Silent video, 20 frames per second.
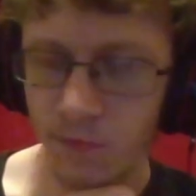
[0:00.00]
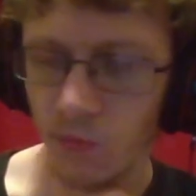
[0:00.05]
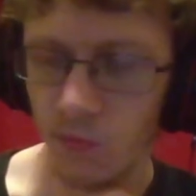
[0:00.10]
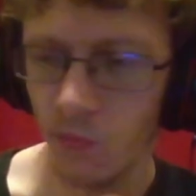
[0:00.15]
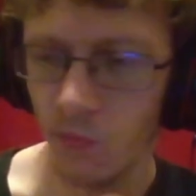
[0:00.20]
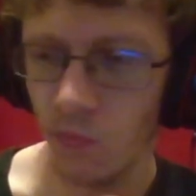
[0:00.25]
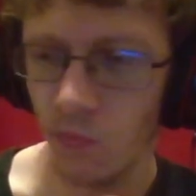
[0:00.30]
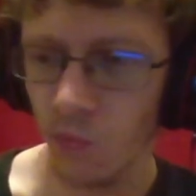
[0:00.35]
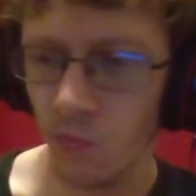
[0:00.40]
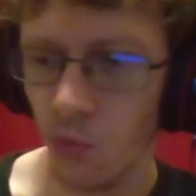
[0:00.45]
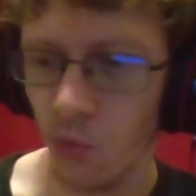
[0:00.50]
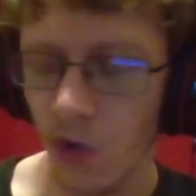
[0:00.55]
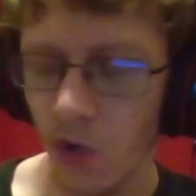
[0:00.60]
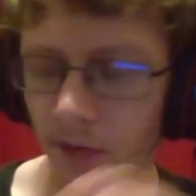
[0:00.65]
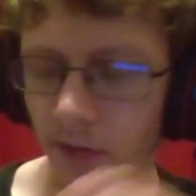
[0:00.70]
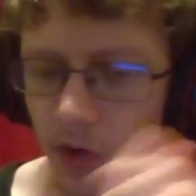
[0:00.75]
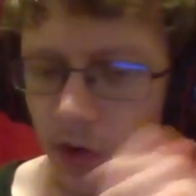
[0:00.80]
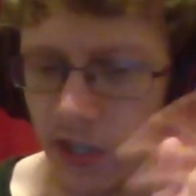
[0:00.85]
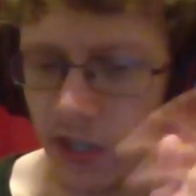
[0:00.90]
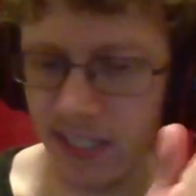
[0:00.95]
one
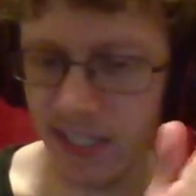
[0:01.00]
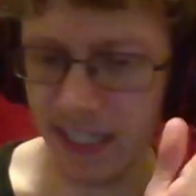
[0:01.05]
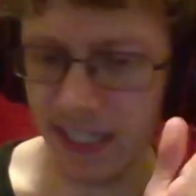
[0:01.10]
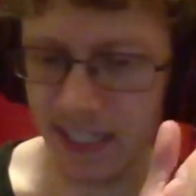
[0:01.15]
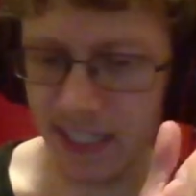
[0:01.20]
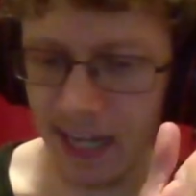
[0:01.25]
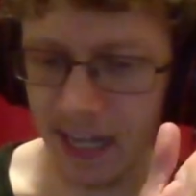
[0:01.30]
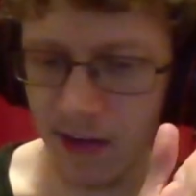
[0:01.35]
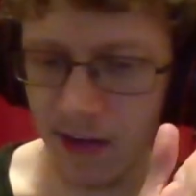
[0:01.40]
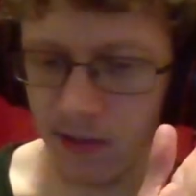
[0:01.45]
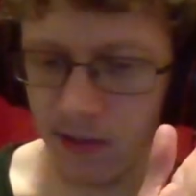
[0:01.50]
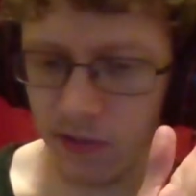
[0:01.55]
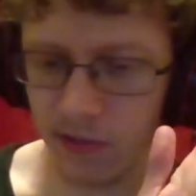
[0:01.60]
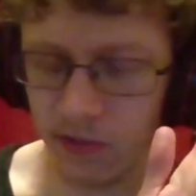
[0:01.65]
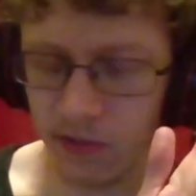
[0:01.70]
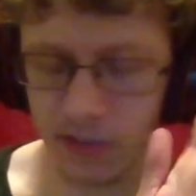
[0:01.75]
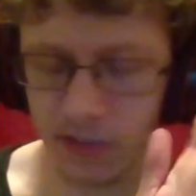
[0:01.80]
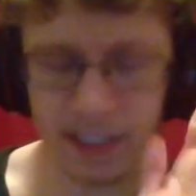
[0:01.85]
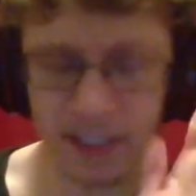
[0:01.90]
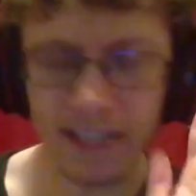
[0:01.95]
of our 6 characters,
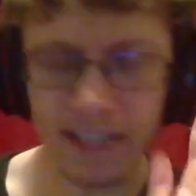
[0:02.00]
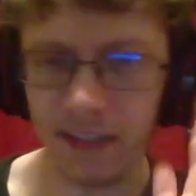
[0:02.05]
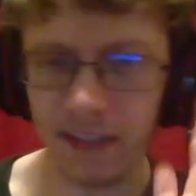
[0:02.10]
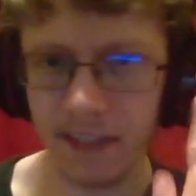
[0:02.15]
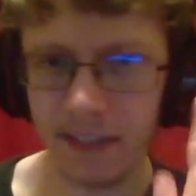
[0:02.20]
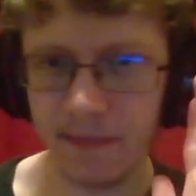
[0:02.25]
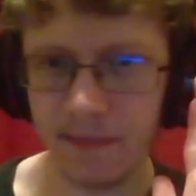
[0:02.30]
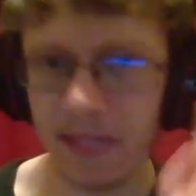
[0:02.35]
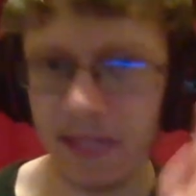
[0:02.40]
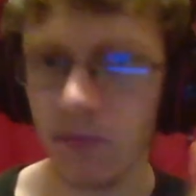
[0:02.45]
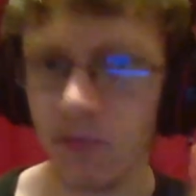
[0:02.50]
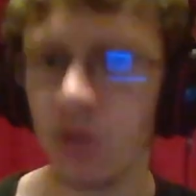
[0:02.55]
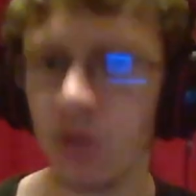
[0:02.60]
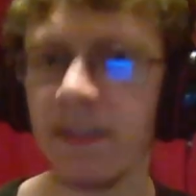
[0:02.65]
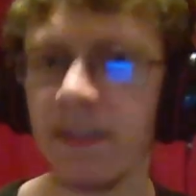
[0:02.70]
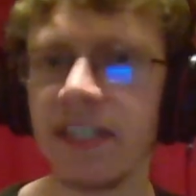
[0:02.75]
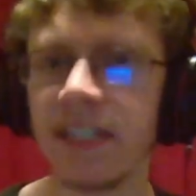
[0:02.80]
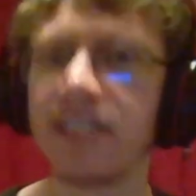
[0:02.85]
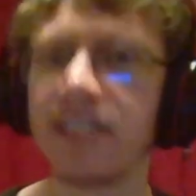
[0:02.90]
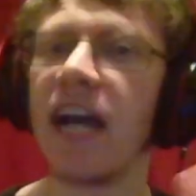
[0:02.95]
like Team
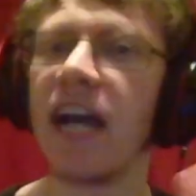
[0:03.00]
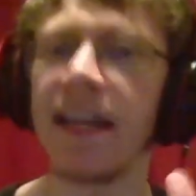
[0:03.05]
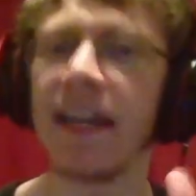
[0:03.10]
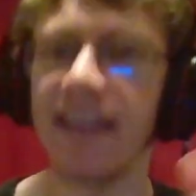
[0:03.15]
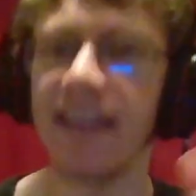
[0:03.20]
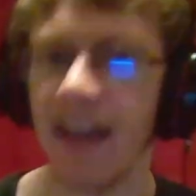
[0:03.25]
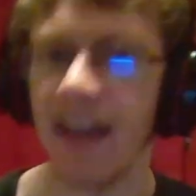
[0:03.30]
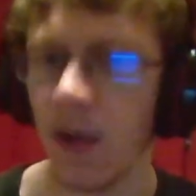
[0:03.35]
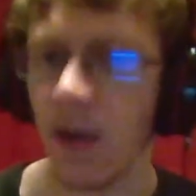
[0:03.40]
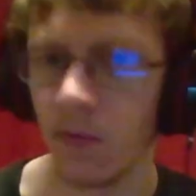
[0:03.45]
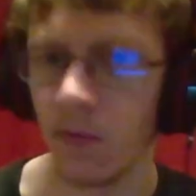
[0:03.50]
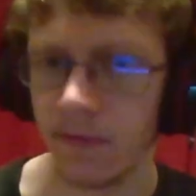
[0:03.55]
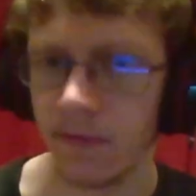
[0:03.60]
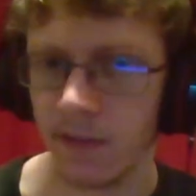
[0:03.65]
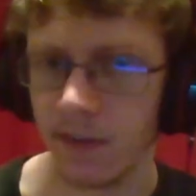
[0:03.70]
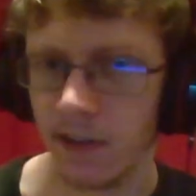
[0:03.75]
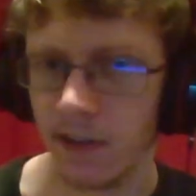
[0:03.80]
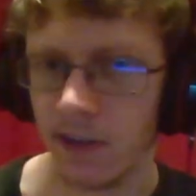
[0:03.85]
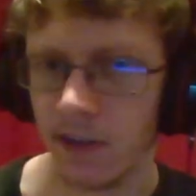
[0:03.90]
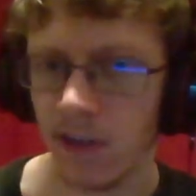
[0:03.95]
RWBY's gotta get out.
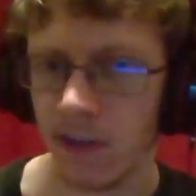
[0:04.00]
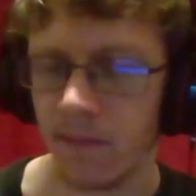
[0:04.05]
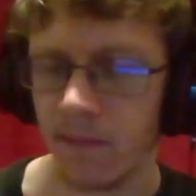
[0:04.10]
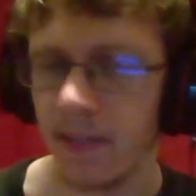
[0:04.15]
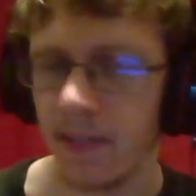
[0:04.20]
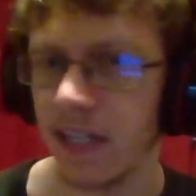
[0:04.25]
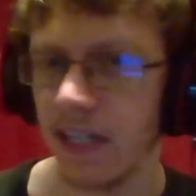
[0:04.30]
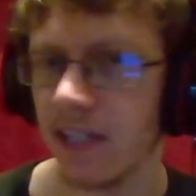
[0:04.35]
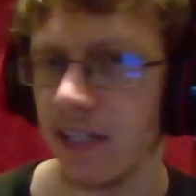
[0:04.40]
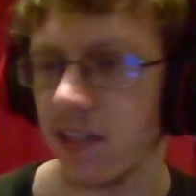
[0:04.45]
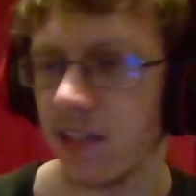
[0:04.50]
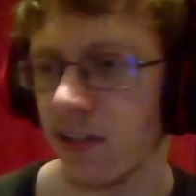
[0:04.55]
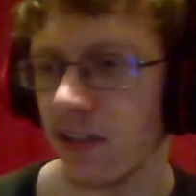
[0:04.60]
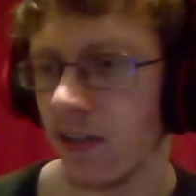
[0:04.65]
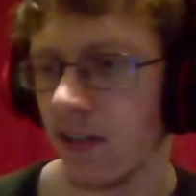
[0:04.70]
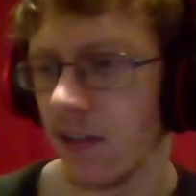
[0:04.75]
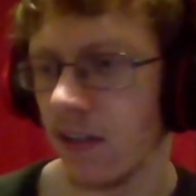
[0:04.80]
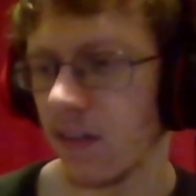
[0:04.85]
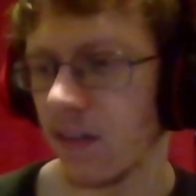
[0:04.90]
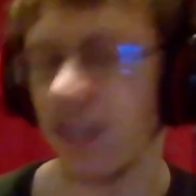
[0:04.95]
Because
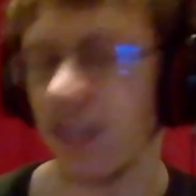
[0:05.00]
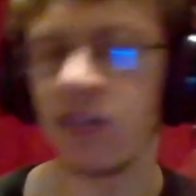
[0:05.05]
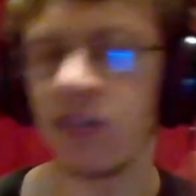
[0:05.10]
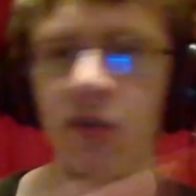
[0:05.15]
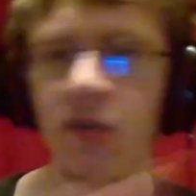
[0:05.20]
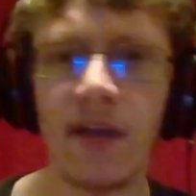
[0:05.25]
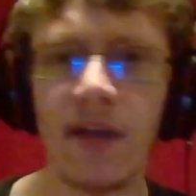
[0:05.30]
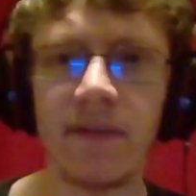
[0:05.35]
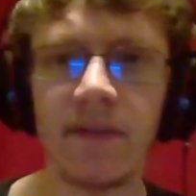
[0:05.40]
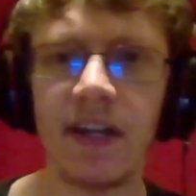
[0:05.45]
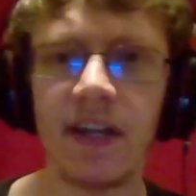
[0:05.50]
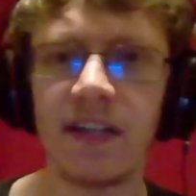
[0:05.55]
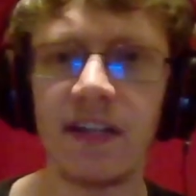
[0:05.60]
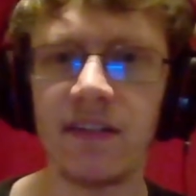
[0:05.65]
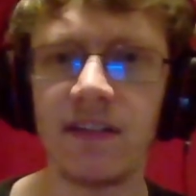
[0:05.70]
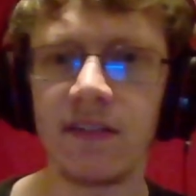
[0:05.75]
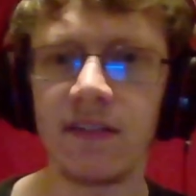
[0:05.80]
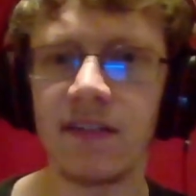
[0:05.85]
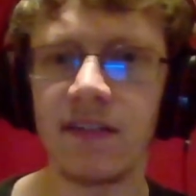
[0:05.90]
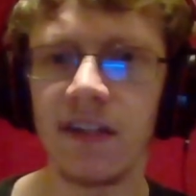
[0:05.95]
they do have an
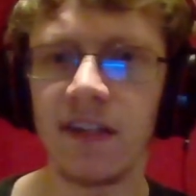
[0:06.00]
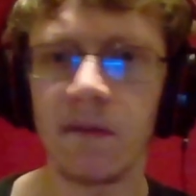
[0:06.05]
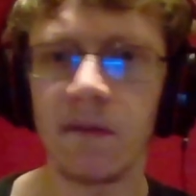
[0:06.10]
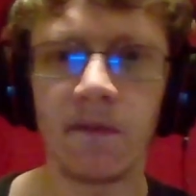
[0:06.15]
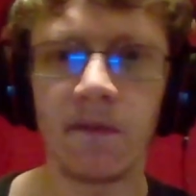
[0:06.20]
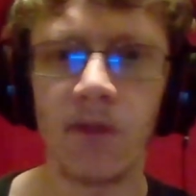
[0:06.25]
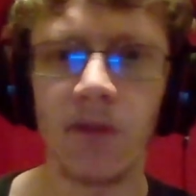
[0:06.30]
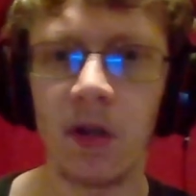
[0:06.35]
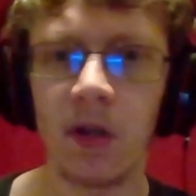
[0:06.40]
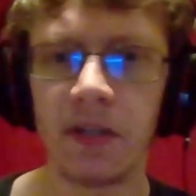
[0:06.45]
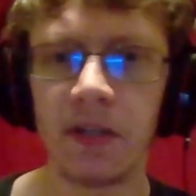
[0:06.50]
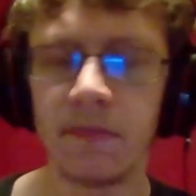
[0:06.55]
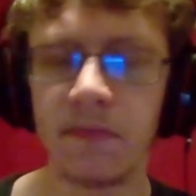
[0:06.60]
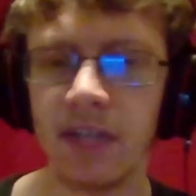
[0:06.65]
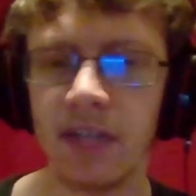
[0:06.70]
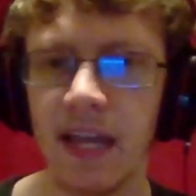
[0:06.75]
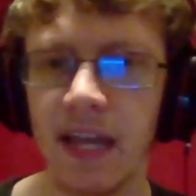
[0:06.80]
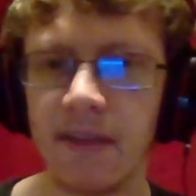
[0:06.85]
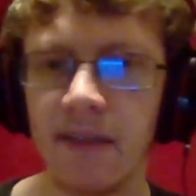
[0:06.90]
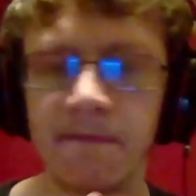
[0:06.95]
idea for Volume
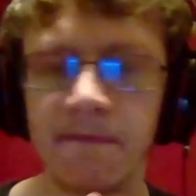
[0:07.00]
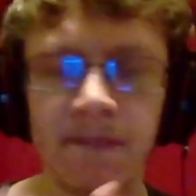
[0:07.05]
10.